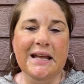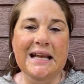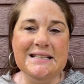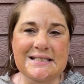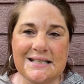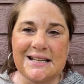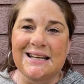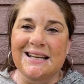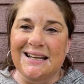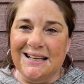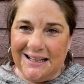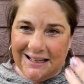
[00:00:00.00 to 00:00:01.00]

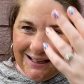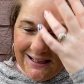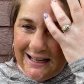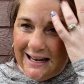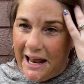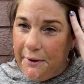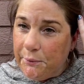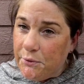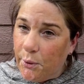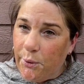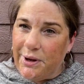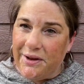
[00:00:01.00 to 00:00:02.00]
I don't
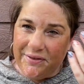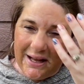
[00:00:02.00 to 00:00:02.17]
know if